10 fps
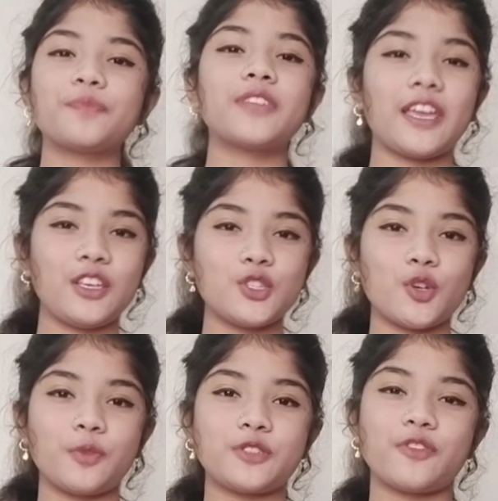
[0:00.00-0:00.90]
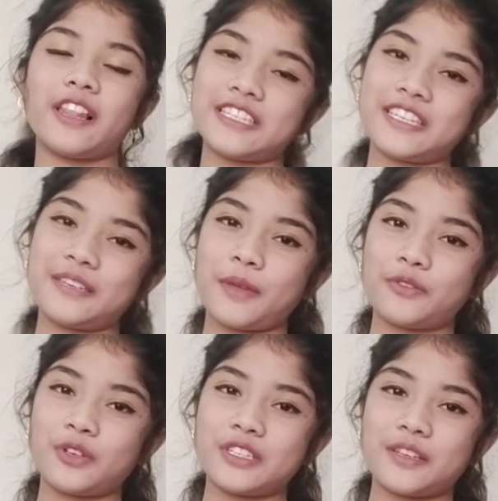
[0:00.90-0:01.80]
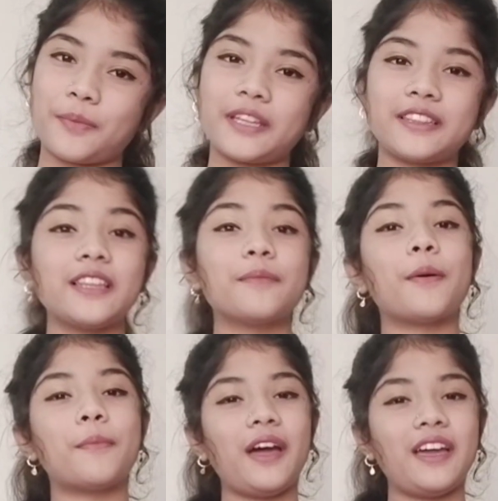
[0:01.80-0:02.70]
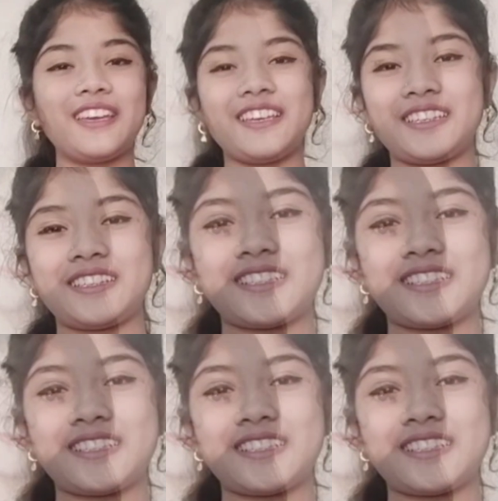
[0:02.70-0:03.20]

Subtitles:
Thank you so much for listening and watching me. Bye-bye.